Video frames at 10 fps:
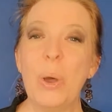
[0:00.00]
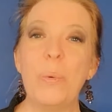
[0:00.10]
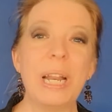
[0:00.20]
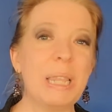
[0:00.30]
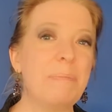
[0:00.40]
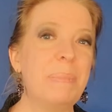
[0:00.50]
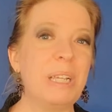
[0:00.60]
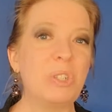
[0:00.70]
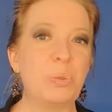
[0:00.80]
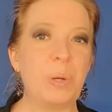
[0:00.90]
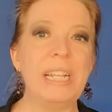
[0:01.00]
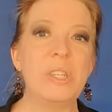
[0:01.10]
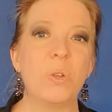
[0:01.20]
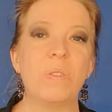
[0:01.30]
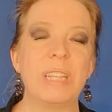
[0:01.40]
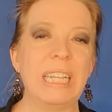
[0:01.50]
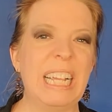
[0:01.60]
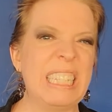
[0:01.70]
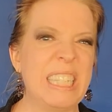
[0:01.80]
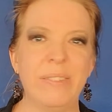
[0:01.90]
One of the big trends over the
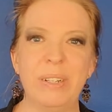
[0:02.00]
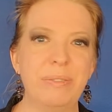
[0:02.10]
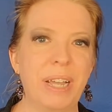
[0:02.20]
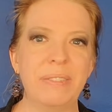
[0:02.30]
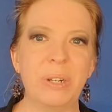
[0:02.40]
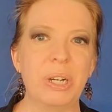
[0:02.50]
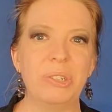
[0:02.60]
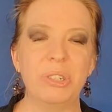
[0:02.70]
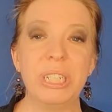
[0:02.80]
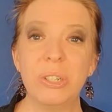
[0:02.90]
last 75 or 100